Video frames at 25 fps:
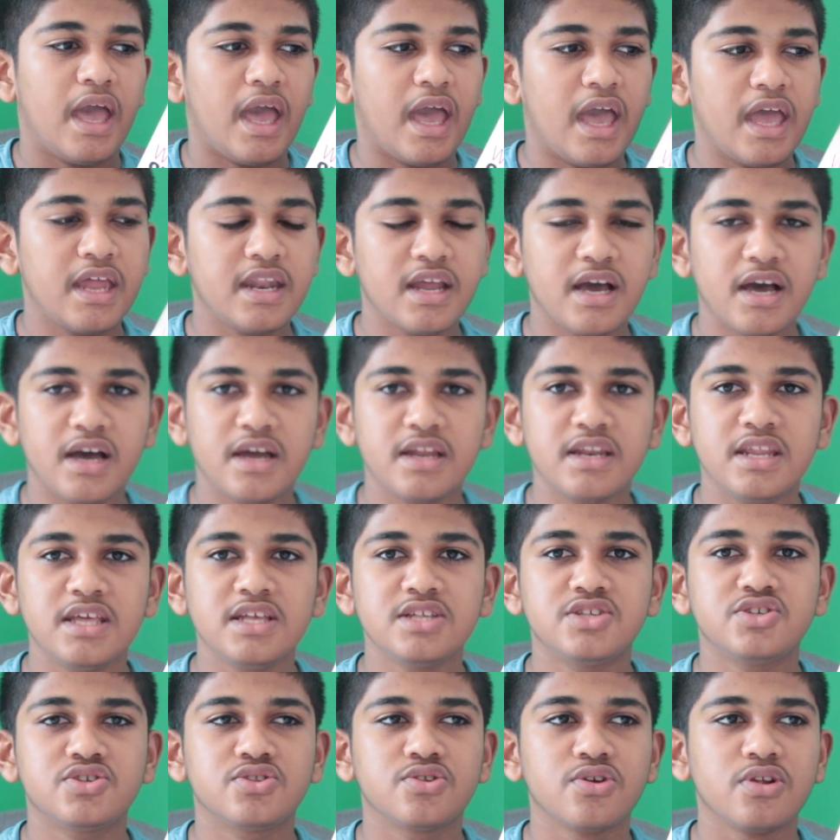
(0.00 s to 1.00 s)
Anna
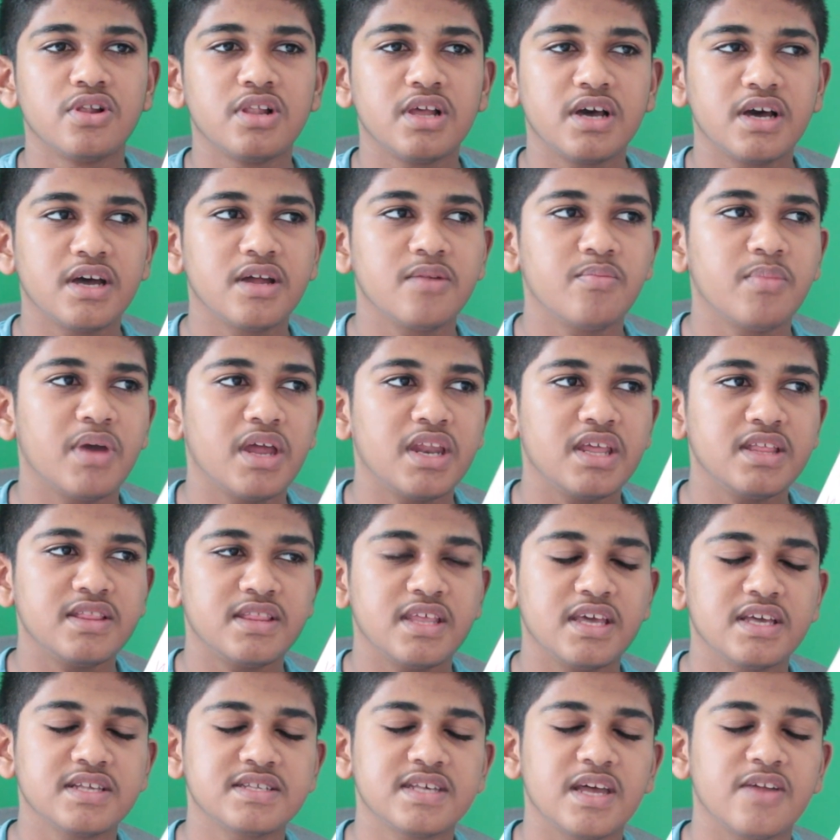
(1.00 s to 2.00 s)
needs to learn many
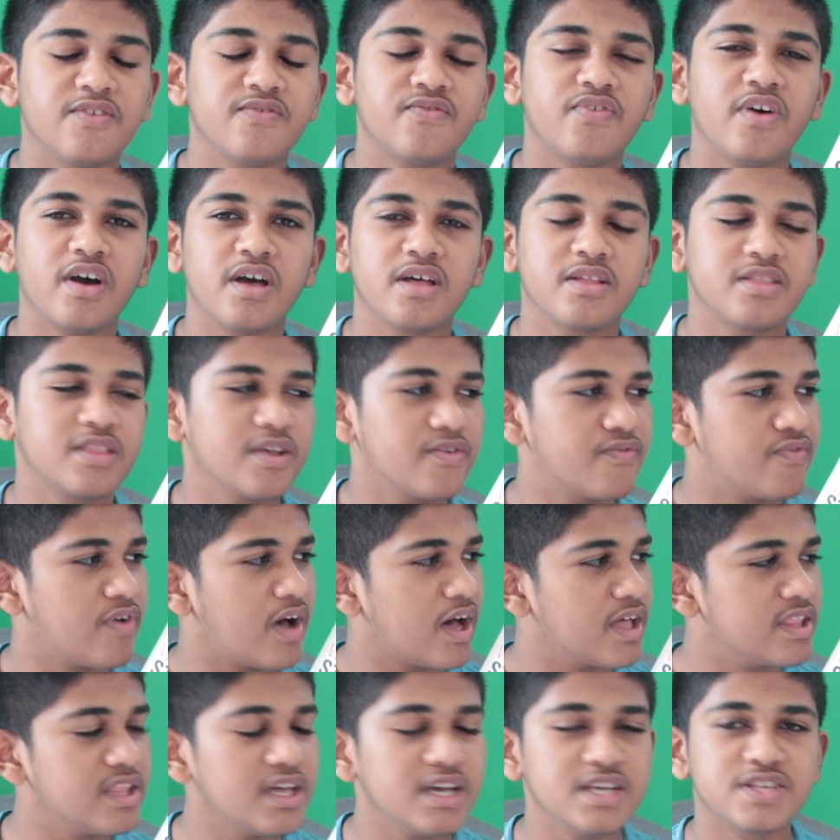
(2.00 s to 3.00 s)
things, and the
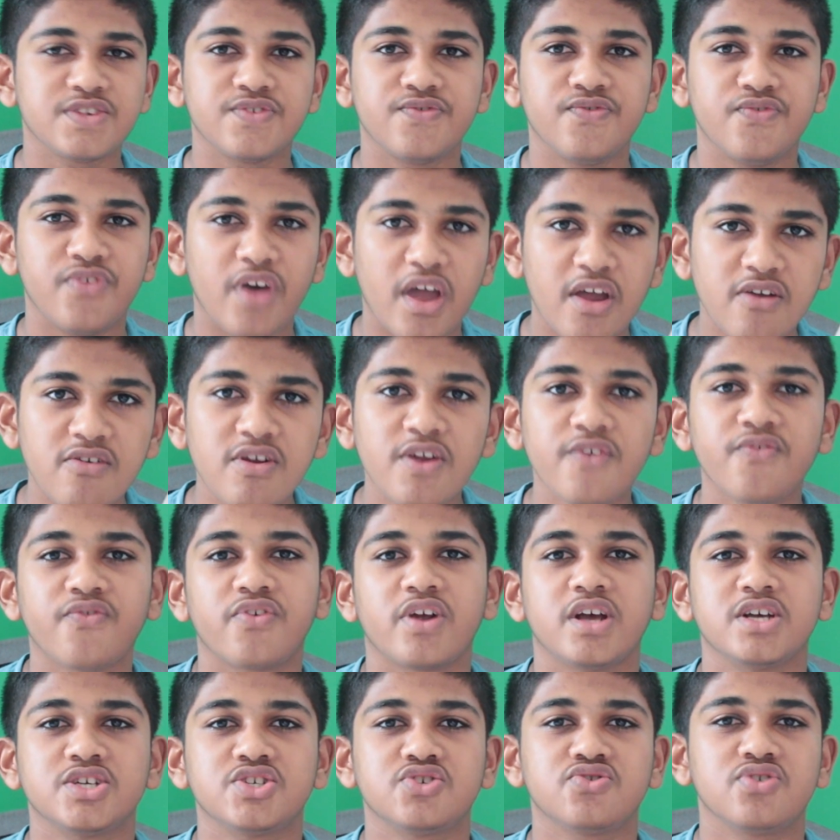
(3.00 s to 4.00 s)
father is very
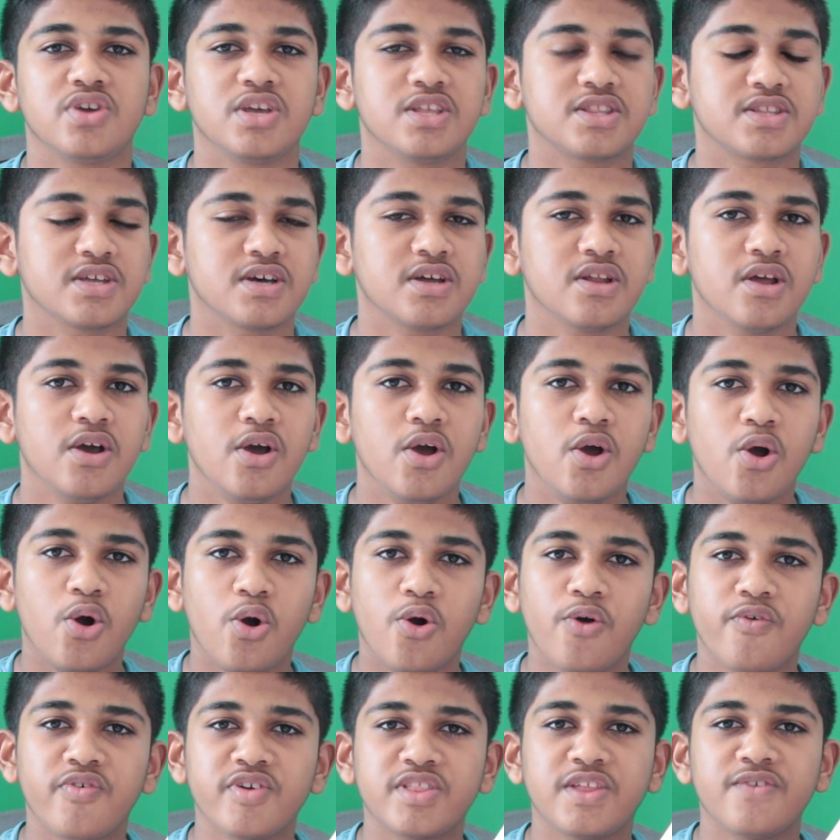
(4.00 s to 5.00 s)
frustrated
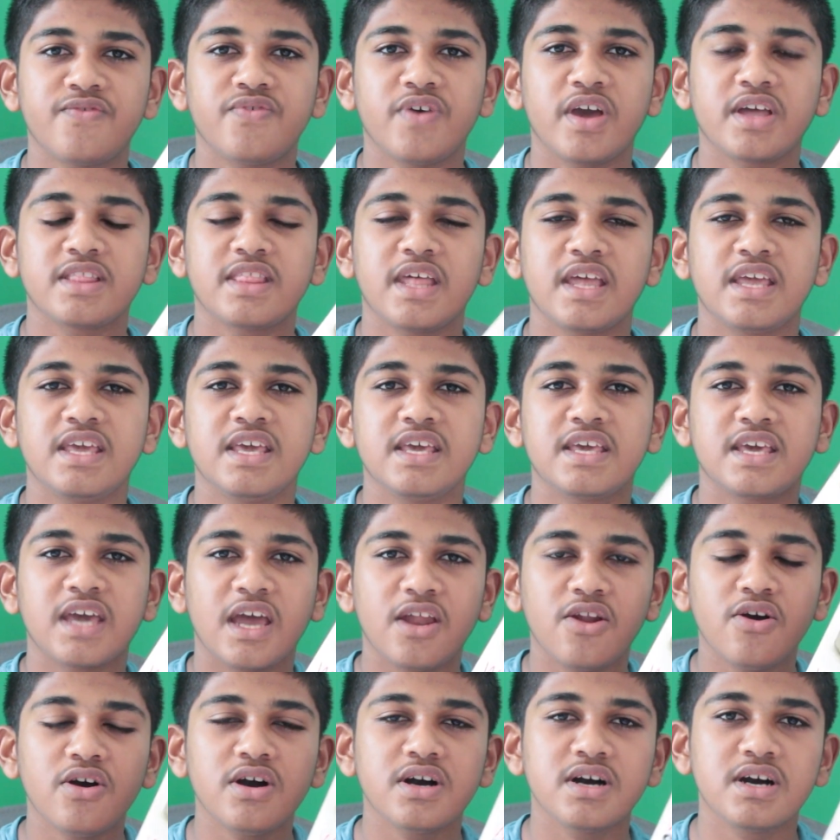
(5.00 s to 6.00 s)
over the fact that he
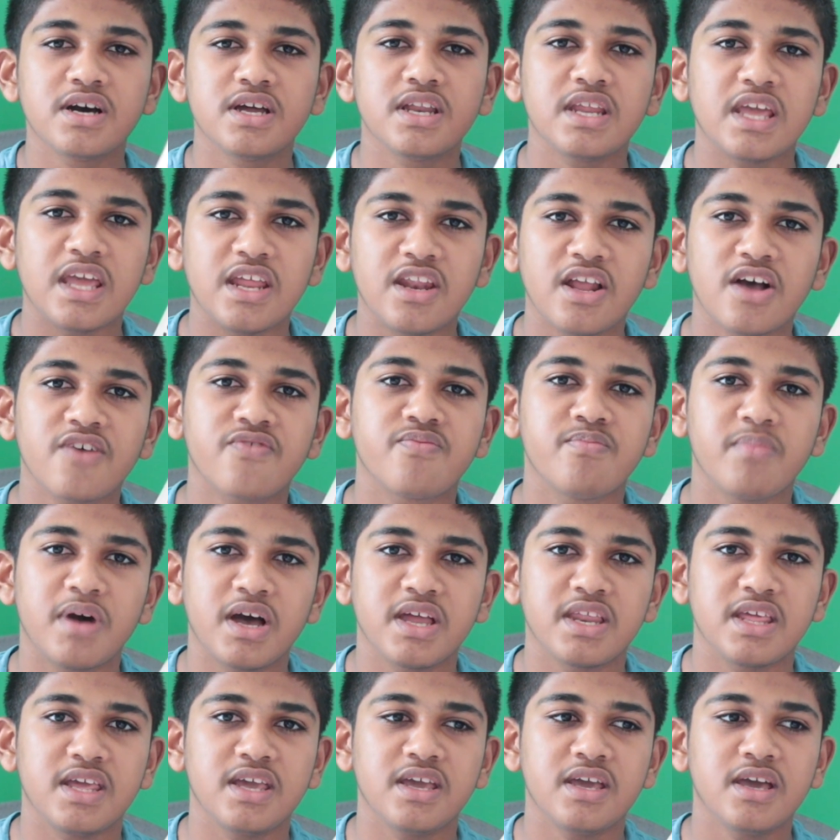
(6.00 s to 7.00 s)
cannot earn enough
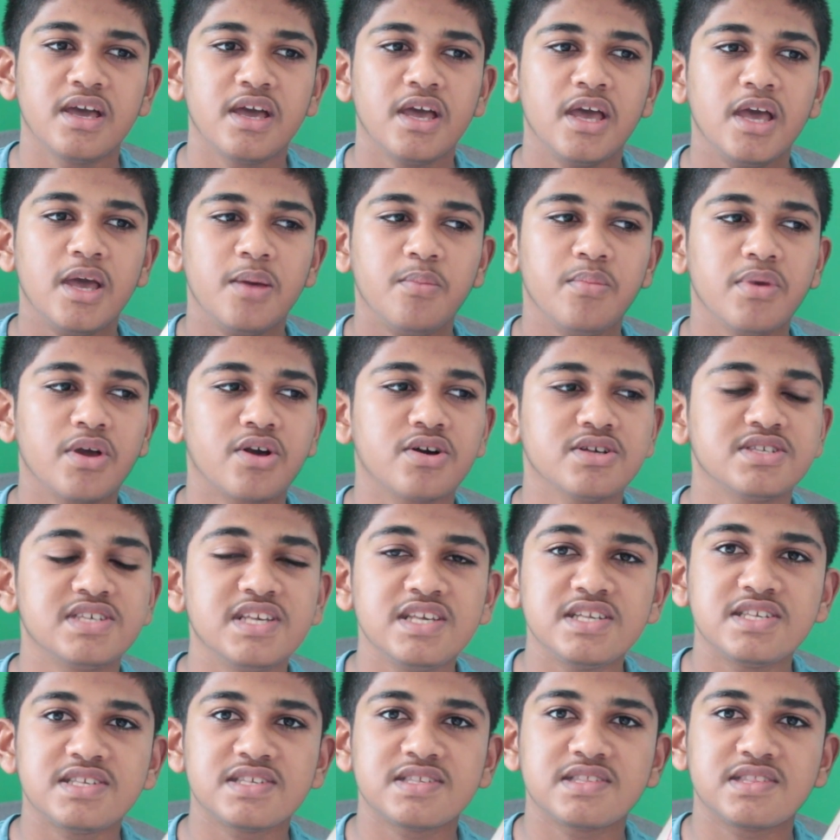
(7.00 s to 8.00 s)
money because
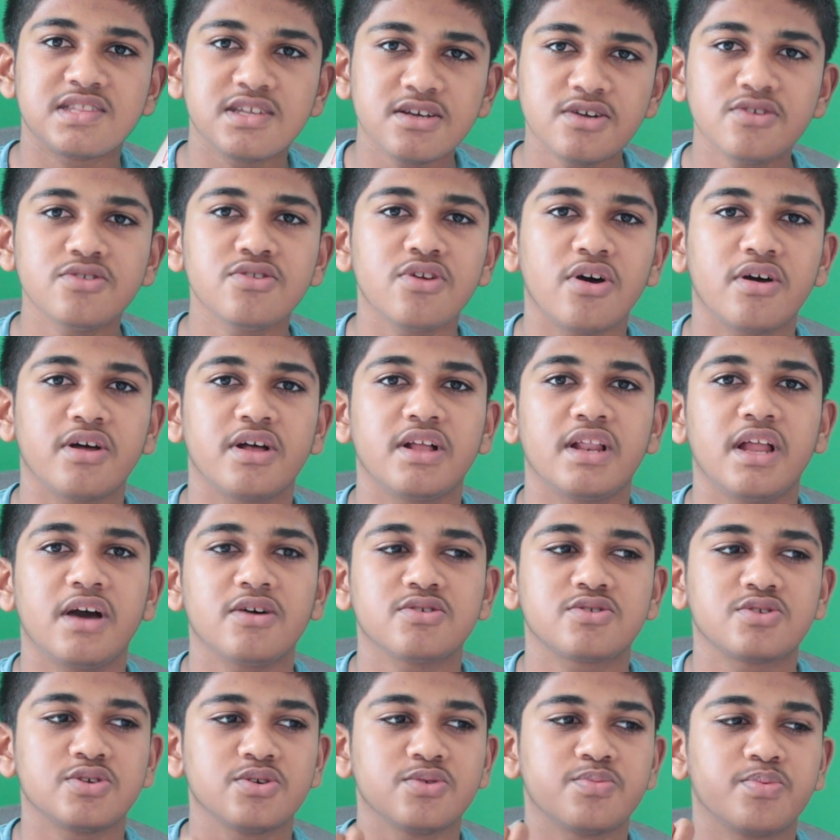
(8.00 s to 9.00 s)
he's still not
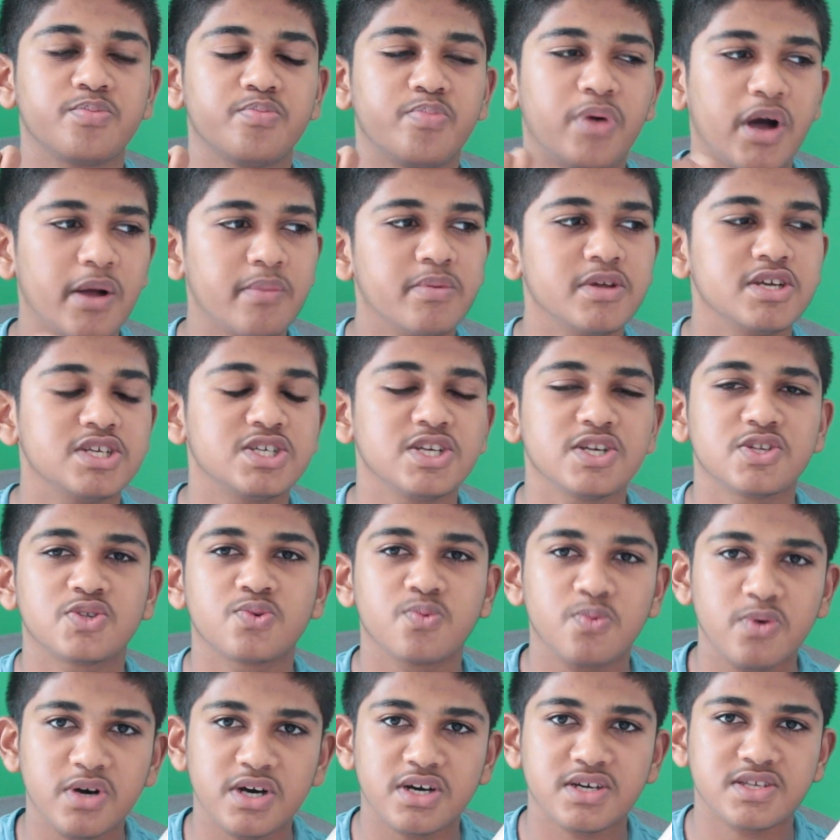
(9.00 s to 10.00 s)
allowed to publish
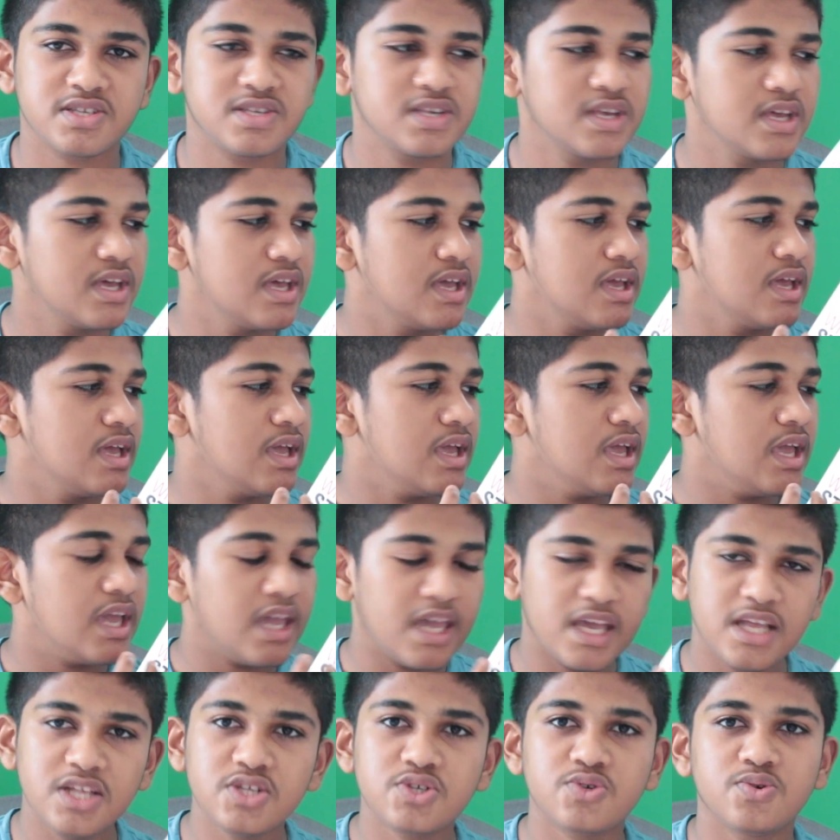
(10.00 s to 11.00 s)
his works
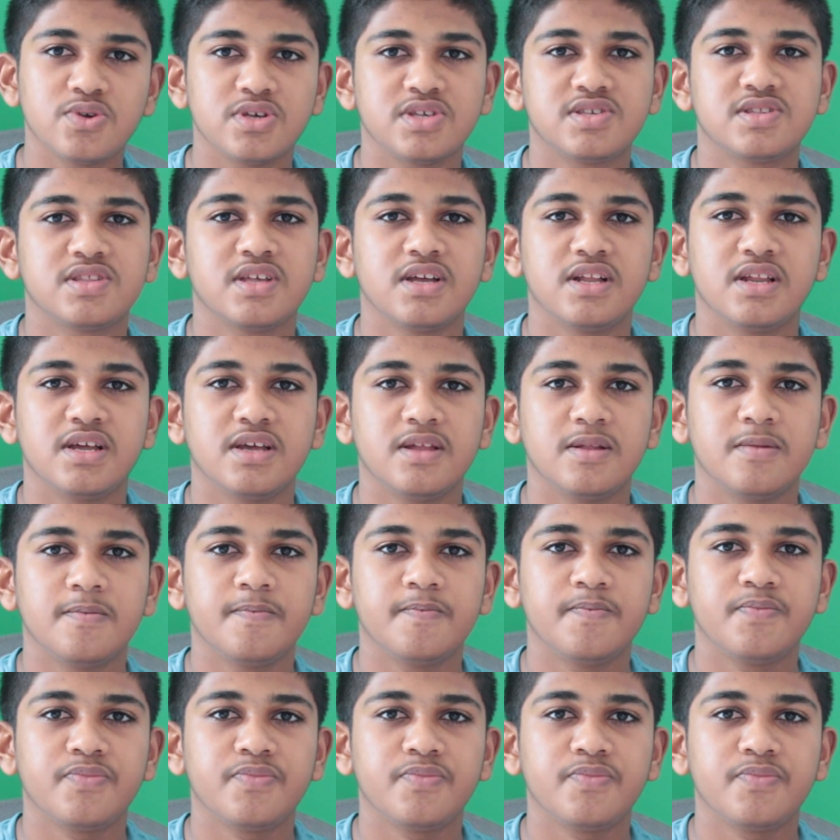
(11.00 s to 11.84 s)
in Switzerland.